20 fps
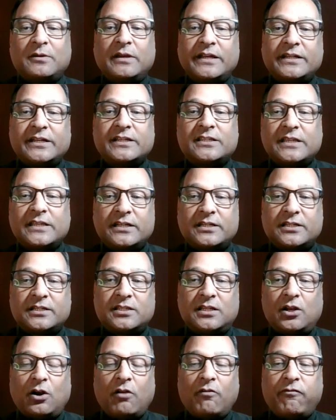It
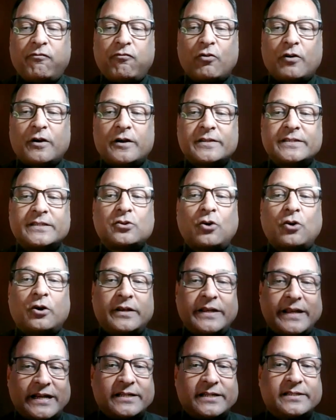is a lot of focus is
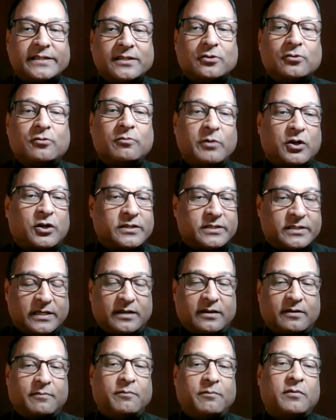on net zero because
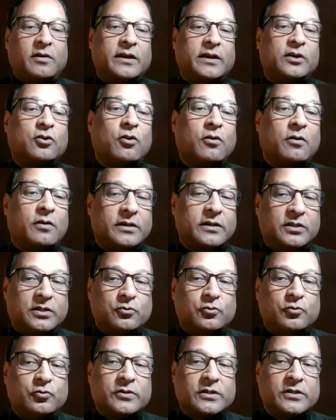
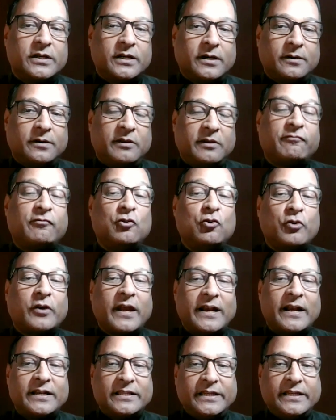if you
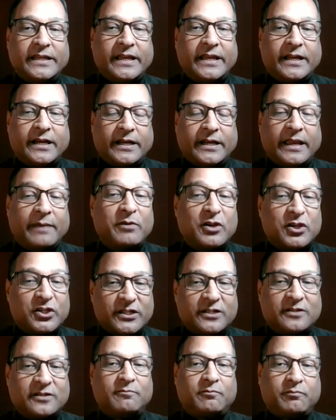look at the
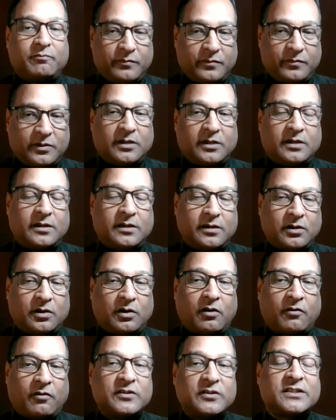emission
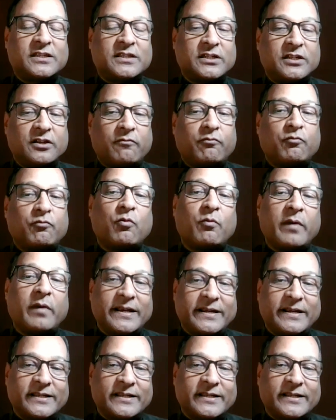of the city of Mumbai,